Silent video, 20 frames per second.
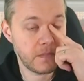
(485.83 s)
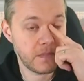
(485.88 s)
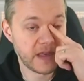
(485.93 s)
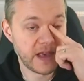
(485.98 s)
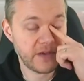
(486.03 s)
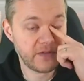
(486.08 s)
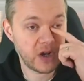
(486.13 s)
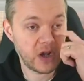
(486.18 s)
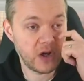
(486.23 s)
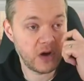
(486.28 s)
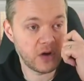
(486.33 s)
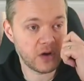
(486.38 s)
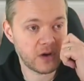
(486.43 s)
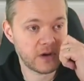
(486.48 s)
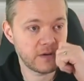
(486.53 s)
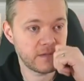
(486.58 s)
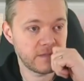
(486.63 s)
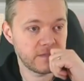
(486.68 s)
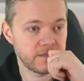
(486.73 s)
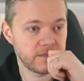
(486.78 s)
Let's have a
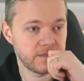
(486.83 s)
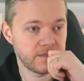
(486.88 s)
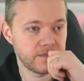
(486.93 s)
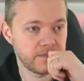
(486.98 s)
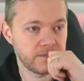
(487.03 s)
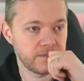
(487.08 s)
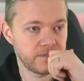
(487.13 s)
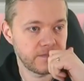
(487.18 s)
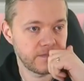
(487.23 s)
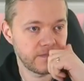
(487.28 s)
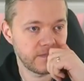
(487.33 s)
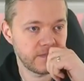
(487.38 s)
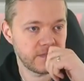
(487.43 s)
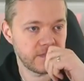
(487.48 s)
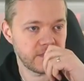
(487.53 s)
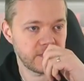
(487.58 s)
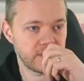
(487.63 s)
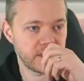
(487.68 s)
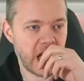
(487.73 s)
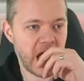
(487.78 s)
look.
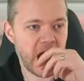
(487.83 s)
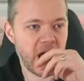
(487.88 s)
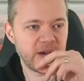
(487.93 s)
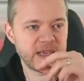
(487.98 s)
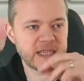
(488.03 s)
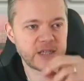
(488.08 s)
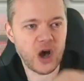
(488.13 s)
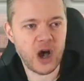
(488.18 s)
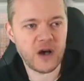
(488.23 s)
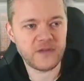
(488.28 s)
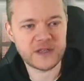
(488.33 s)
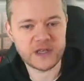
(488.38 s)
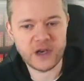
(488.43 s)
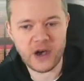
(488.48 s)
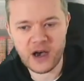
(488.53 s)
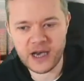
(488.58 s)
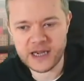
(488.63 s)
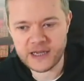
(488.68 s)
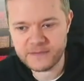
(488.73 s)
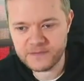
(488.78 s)
No, he's not
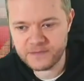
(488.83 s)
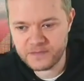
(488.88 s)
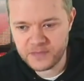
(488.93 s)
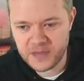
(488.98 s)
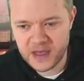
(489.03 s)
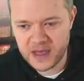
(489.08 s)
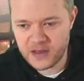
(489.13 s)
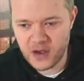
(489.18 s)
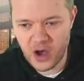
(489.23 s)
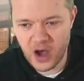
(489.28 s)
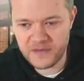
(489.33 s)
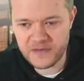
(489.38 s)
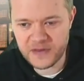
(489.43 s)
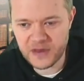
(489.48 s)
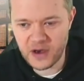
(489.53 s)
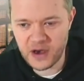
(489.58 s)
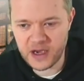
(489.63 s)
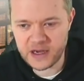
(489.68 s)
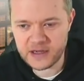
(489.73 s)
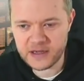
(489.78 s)
offside. He's not
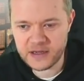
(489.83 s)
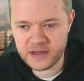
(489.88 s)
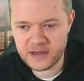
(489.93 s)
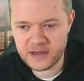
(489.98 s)
offside.